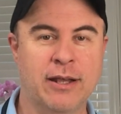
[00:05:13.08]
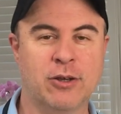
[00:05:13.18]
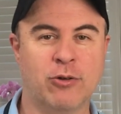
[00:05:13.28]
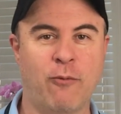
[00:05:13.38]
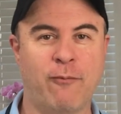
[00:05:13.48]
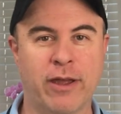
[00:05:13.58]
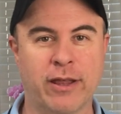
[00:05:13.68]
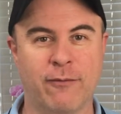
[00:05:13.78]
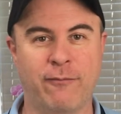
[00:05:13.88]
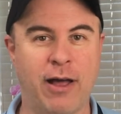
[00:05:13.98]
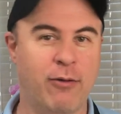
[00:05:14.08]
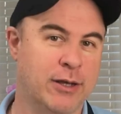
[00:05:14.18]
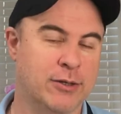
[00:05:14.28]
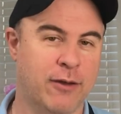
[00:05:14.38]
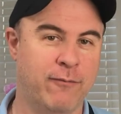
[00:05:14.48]
So don't forget to follow
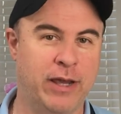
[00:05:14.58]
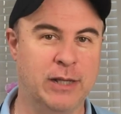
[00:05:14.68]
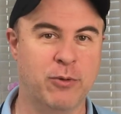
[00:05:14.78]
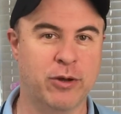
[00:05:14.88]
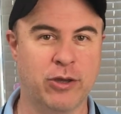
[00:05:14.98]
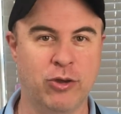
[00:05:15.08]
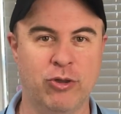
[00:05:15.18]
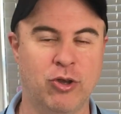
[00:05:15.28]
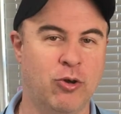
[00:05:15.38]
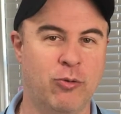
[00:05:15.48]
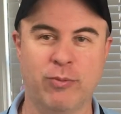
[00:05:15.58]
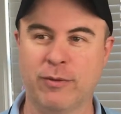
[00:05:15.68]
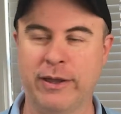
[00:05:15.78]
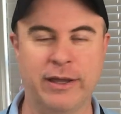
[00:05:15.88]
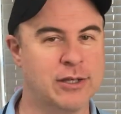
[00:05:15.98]
us on Facebook, YouTube,
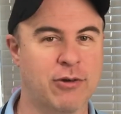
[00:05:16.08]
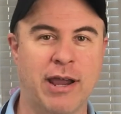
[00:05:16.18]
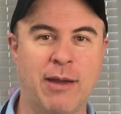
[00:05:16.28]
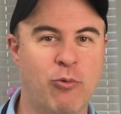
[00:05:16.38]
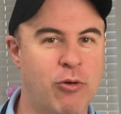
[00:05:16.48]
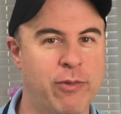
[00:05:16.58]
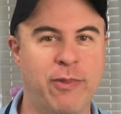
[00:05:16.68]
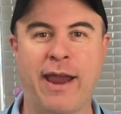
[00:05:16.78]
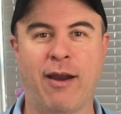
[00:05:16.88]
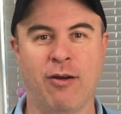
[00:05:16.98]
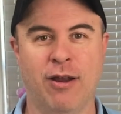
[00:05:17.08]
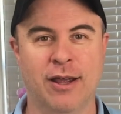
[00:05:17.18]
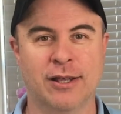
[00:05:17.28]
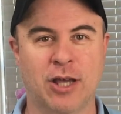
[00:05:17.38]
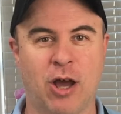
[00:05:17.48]
Instagram. We're there.
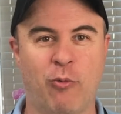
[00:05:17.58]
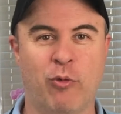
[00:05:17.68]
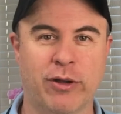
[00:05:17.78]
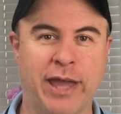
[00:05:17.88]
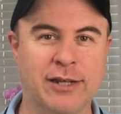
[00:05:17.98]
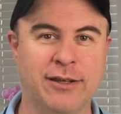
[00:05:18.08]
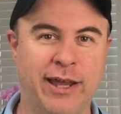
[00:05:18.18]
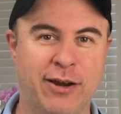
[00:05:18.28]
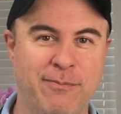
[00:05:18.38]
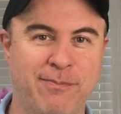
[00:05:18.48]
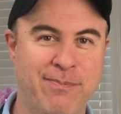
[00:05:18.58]
So we'll catch you later.